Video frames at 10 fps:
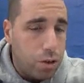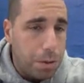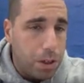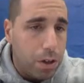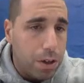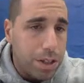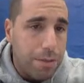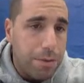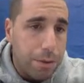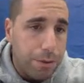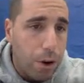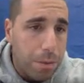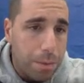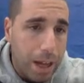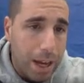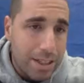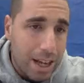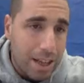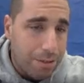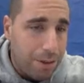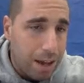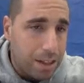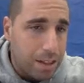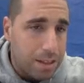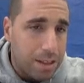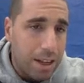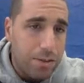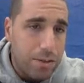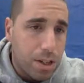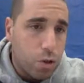to because of the farmland and the fact that the slaves needed